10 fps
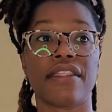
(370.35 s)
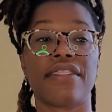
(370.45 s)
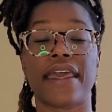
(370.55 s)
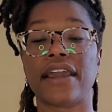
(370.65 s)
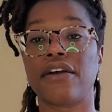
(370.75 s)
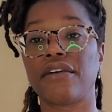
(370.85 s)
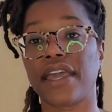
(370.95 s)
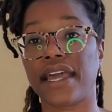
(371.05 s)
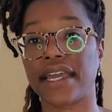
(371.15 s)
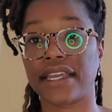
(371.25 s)
think,
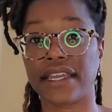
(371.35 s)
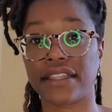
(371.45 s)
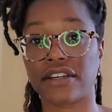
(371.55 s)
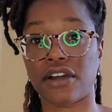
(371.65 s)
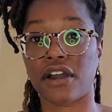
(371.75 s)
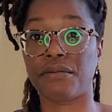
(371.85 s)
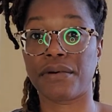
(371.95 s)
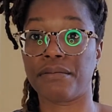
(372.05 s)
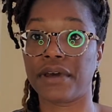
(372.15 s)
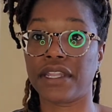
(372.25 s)
okay, I can get the card,
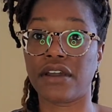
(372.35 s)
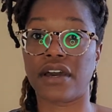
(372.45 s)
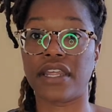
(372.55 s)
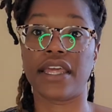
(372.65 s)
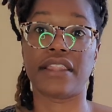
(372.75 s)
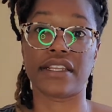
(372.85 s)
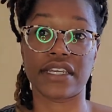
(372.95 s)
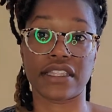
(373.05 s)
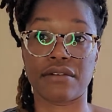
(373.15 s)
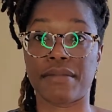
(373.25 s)
put money on it, and then
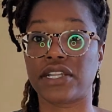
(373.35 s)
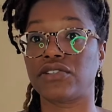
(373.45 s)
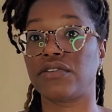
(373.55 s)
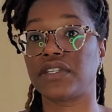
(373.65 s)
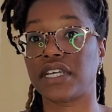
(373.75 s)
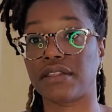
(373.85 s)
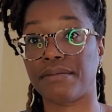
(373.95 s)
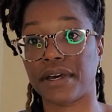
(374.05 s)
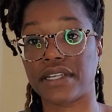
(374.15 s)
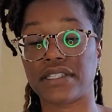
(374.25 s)
take the metro, take the
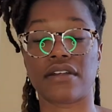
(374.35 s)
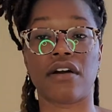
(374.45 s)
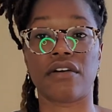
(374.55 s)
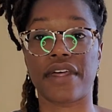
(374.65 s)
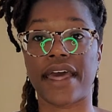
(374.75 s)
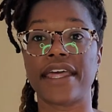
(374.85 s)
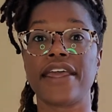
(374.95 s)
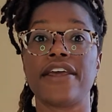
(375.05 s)
bus, all that.